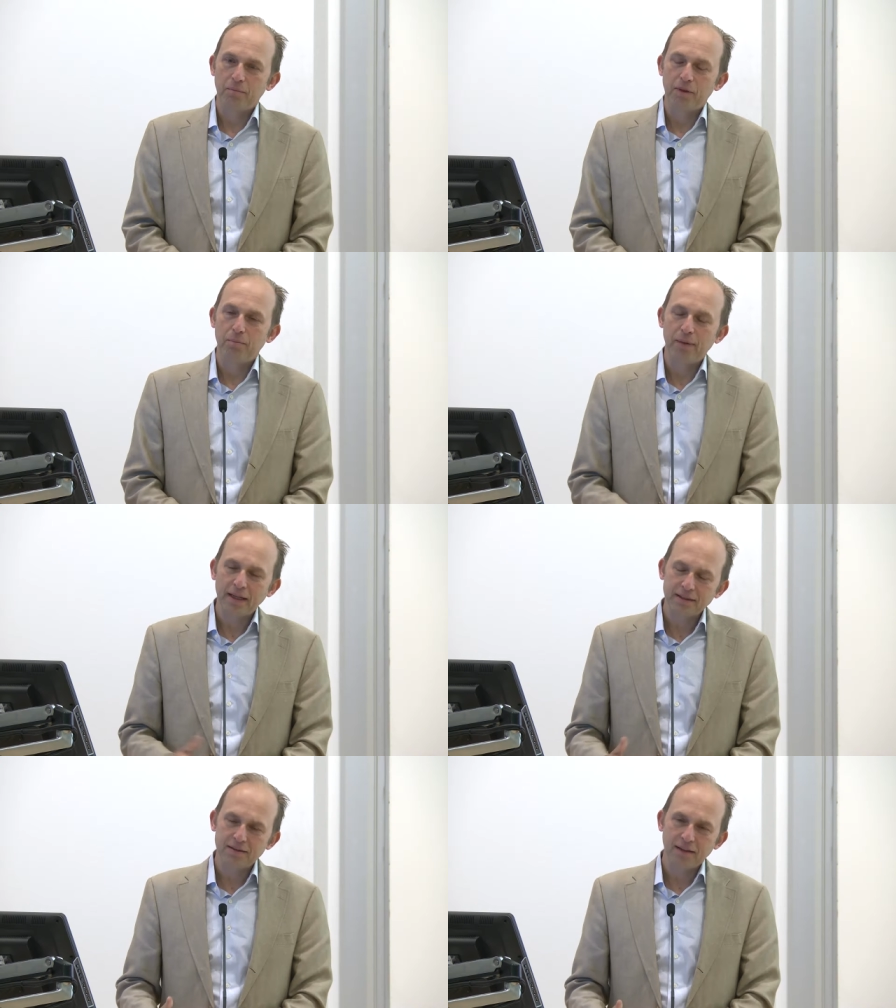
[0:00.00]
the
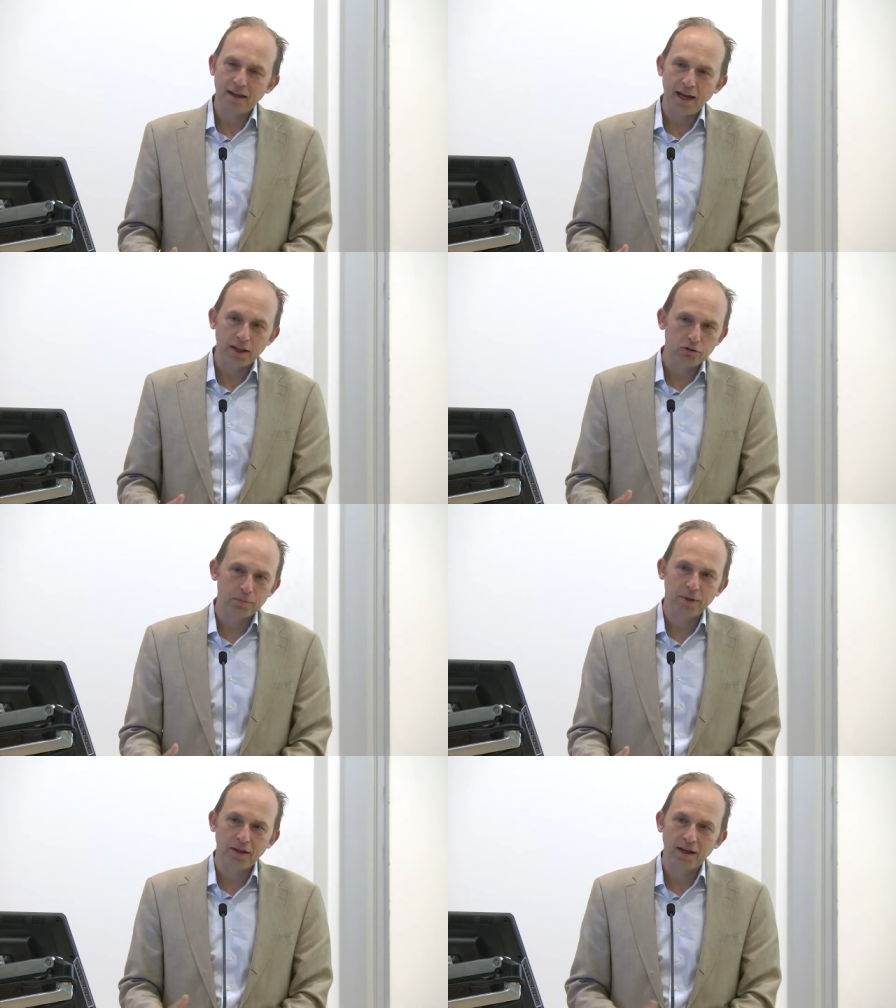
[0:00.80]
best
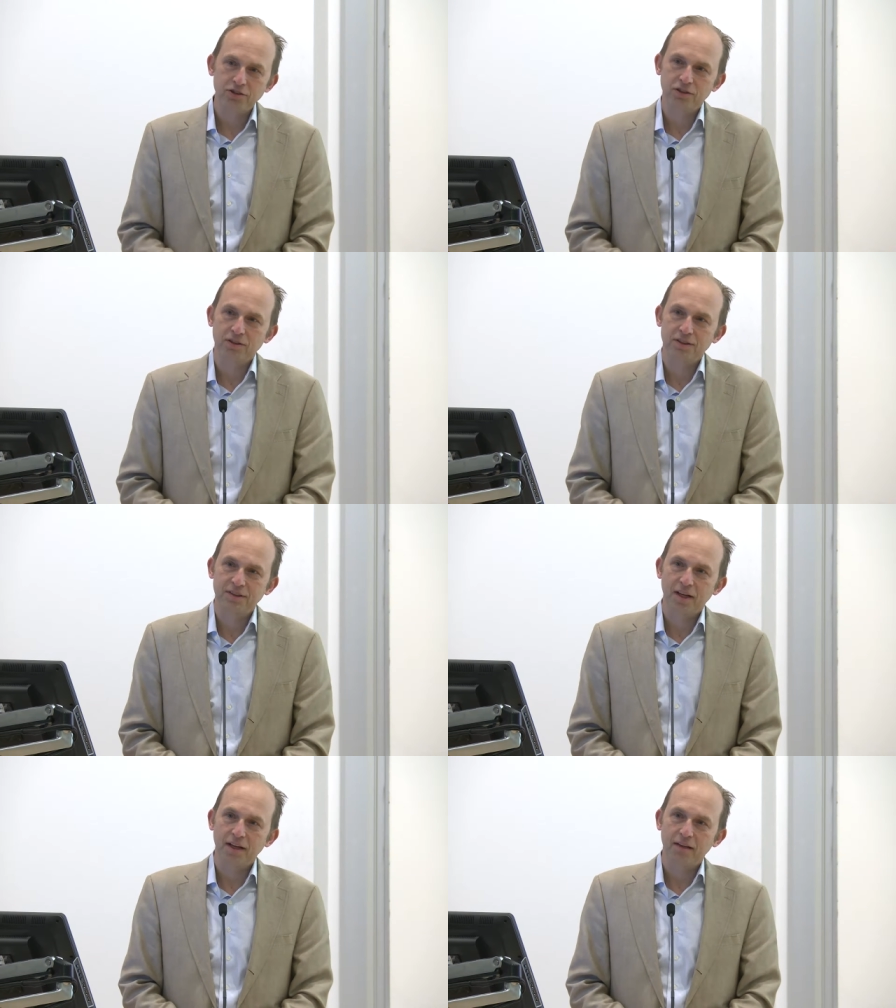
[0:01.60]
anthropological
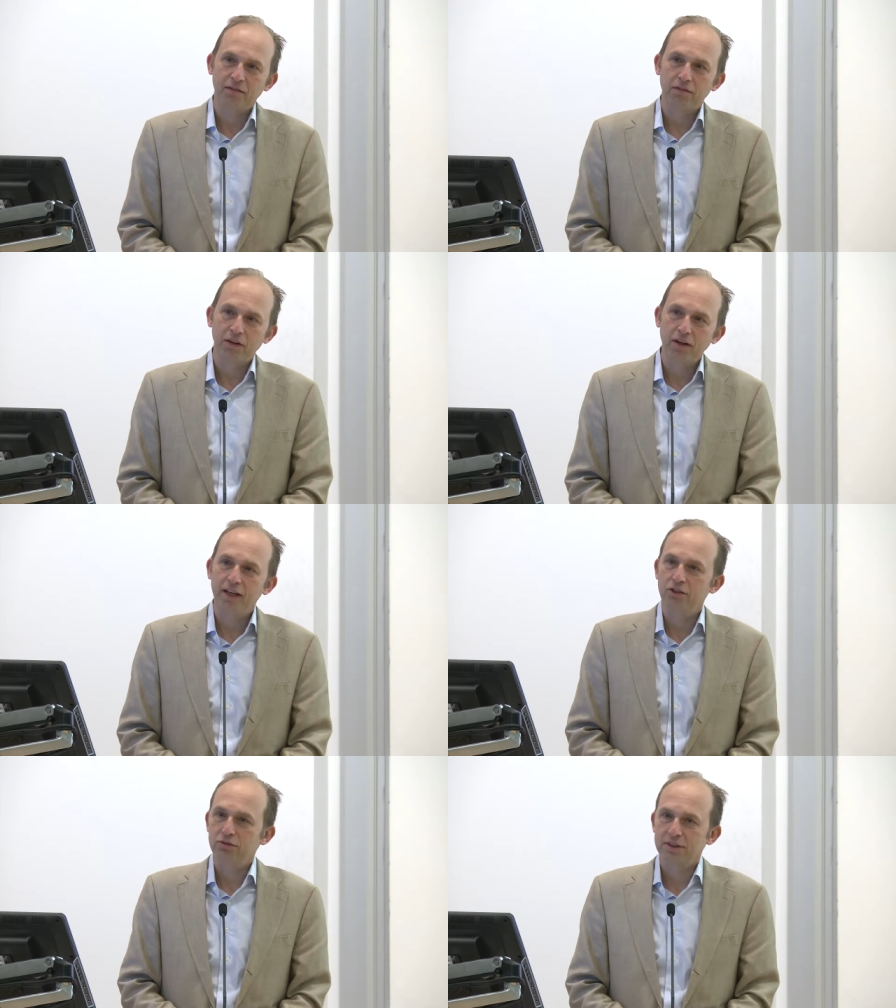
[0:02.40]
study of the very
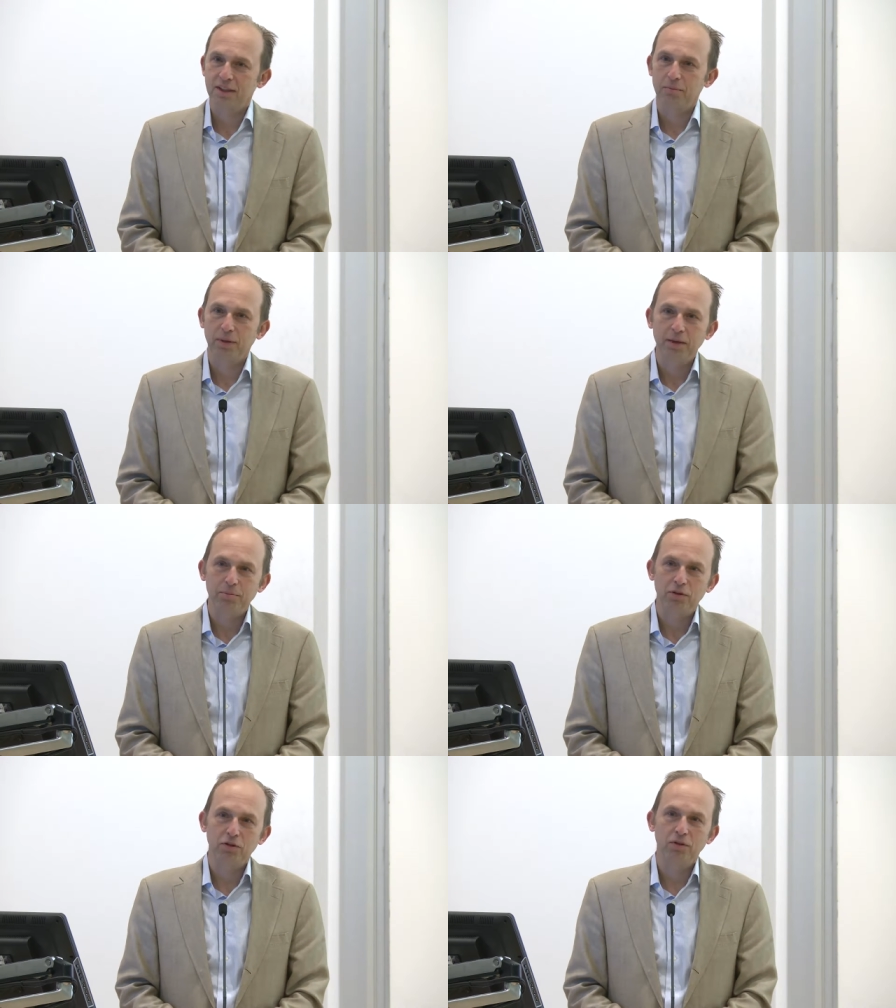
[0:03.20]
interesting
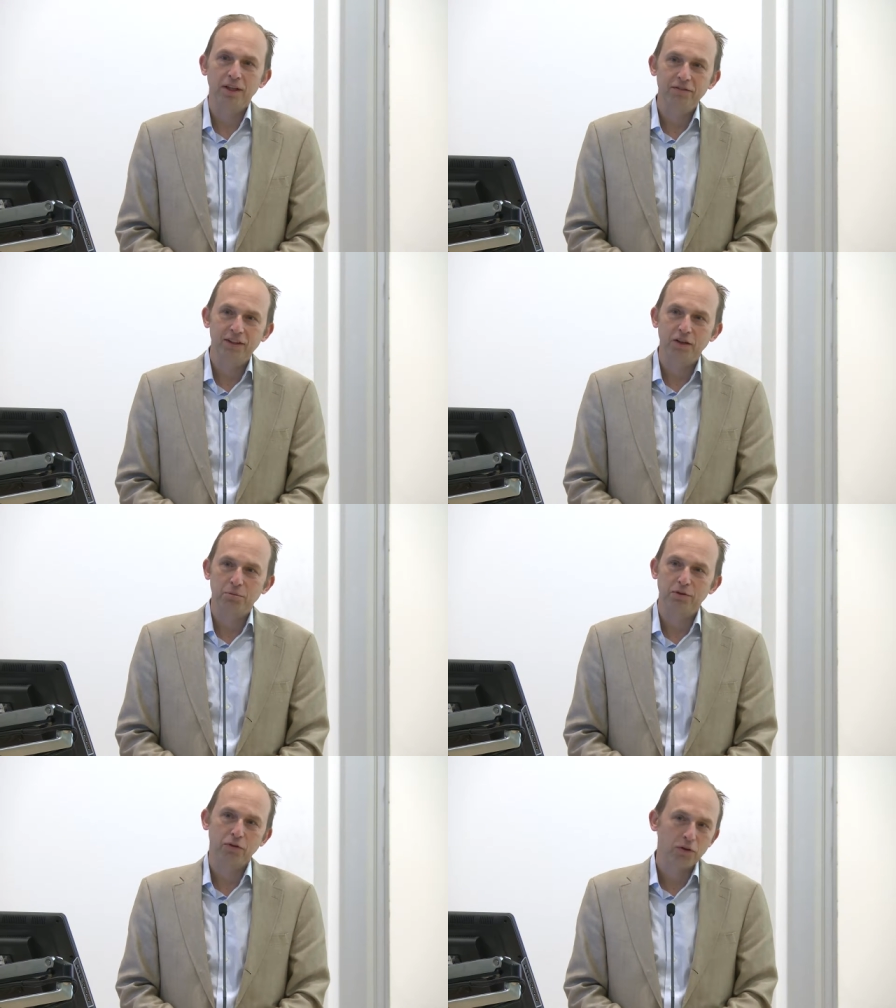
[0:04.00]
people who lived here
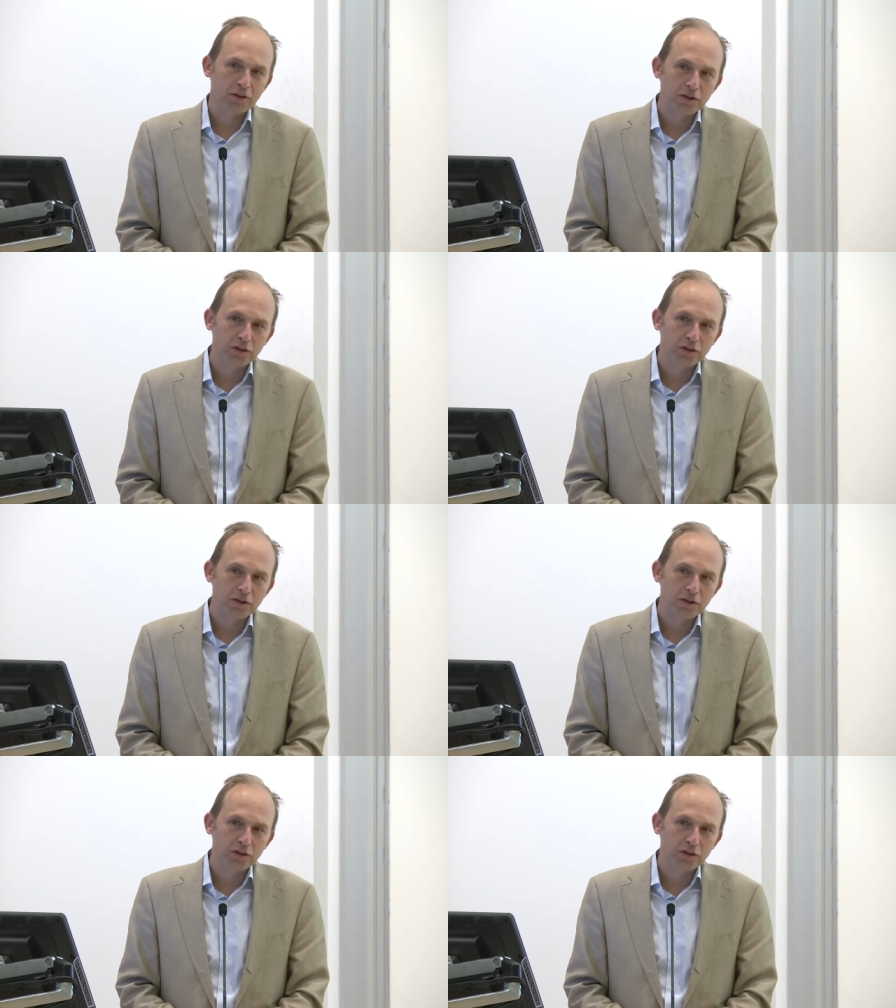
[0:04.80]
before the